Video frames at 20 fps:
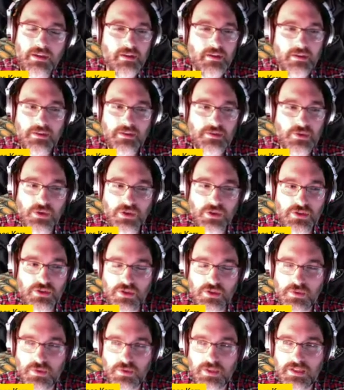So goodness knows
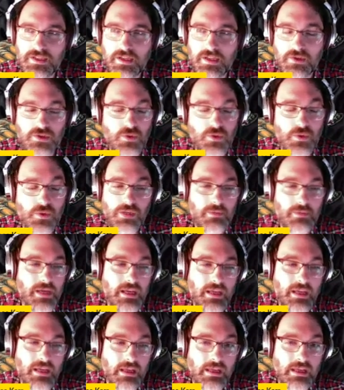where it is now. So we're going to make
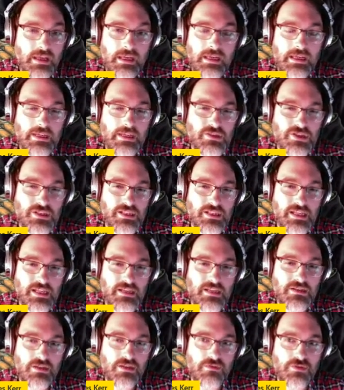it. It's just a
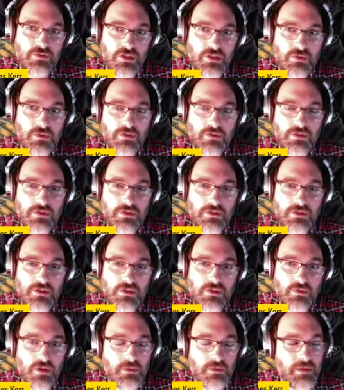case of do you do you
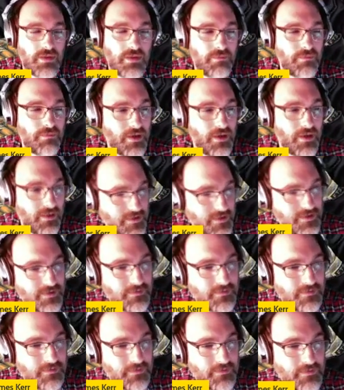want to be a part of this?
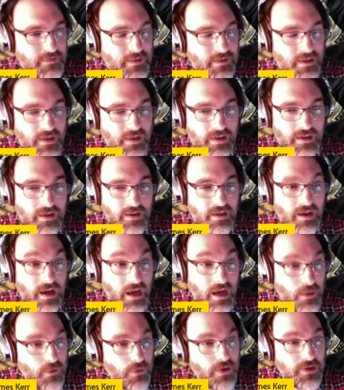And I
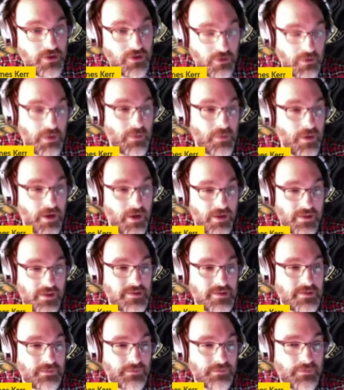want you to be a part of
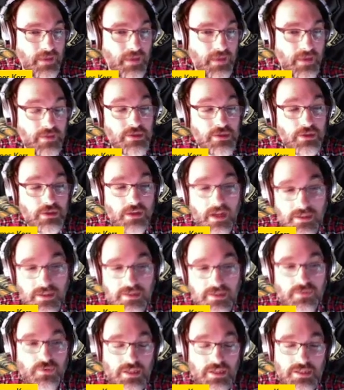this. And there's lots of
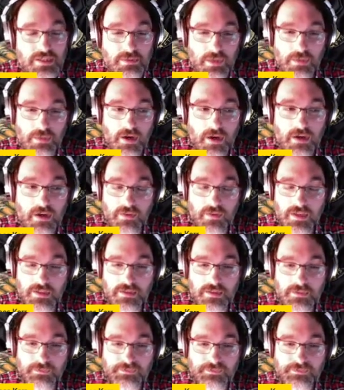ways to be a part of this.